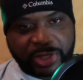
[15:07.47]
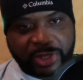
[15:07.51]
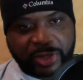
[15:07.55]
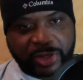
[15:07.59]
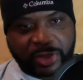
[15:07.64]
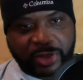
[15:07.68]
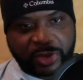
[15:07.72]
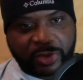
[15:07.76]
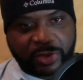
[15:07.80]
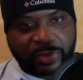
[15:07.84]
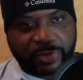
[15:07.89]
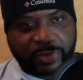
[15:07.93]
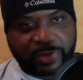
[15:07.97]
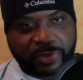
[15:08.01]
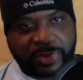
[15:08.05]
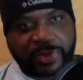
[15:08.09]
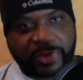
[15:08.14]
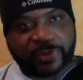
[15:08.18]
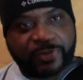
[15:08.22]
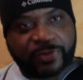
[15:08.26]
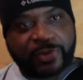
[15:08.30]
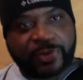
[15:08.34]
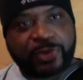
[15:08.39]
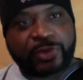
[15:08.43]
in the
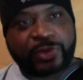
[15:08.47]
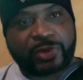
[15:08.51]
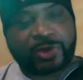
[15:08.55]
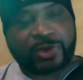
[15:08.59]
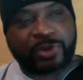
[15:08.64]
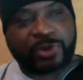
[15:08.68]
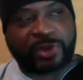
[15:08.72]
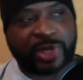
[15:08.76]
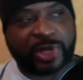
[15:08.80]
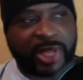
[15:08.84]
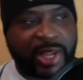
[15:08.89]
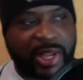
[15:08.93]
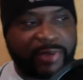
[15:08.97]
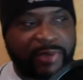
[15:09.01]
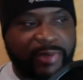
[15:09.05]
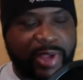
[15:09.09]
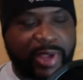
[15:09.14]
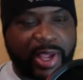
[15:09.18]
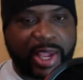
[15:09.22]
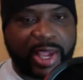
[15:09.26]
future they have an